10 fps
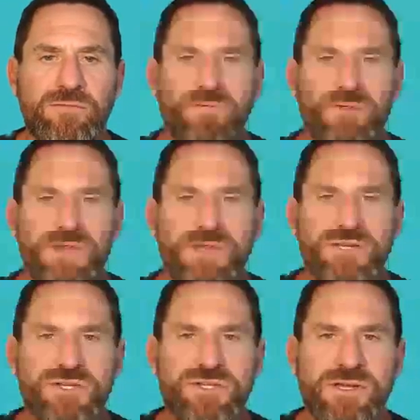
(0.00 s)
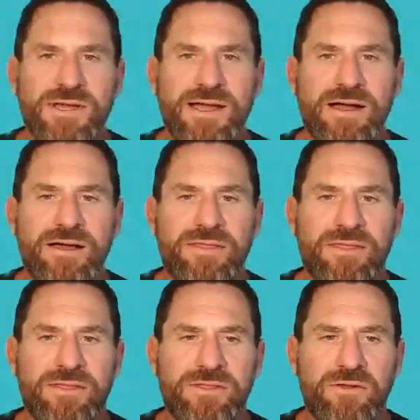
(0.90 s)
purple goldfish,
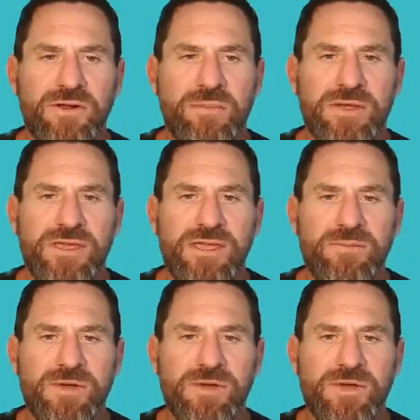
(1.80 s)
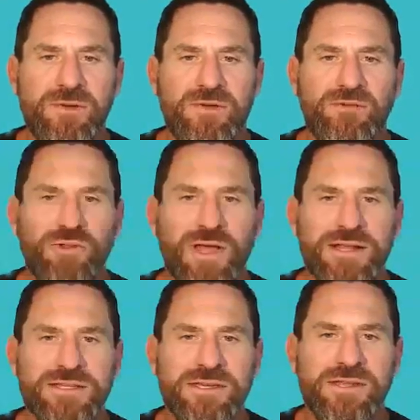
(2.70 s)
the other epic email that
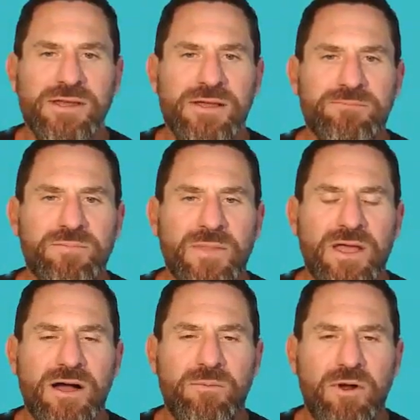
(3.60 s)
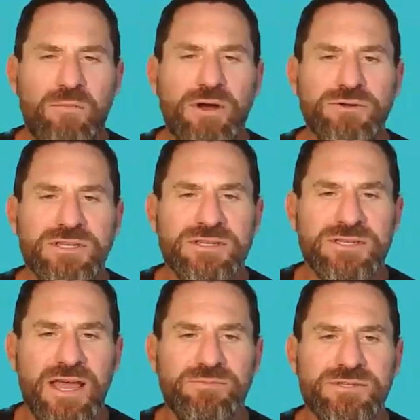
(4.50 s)
we selected, our
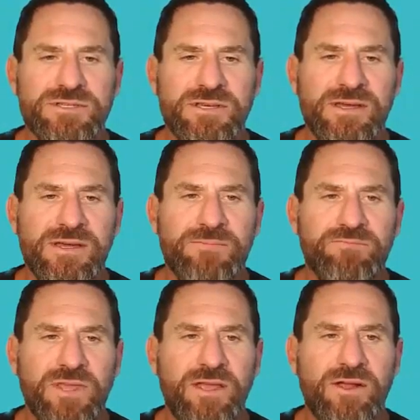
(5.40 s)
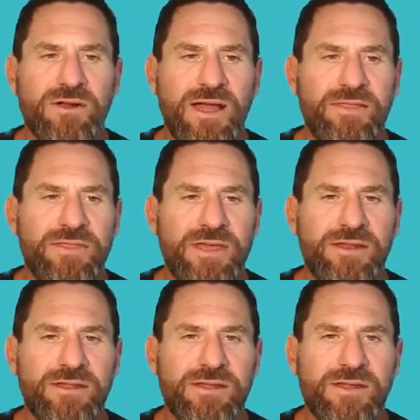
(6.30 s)
post types
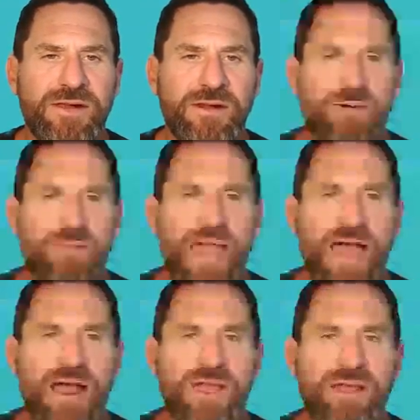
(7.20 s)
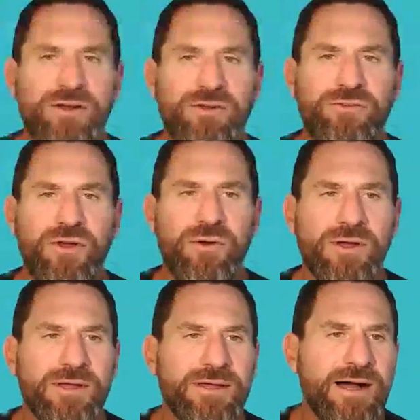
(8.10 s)
here, and then ad
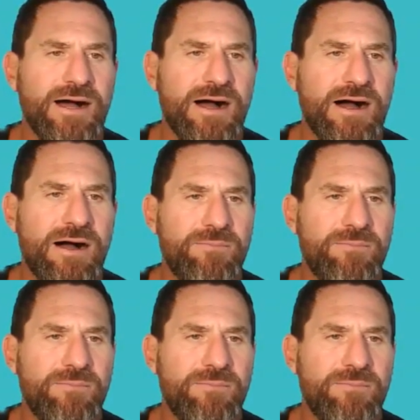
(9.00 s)
creator. So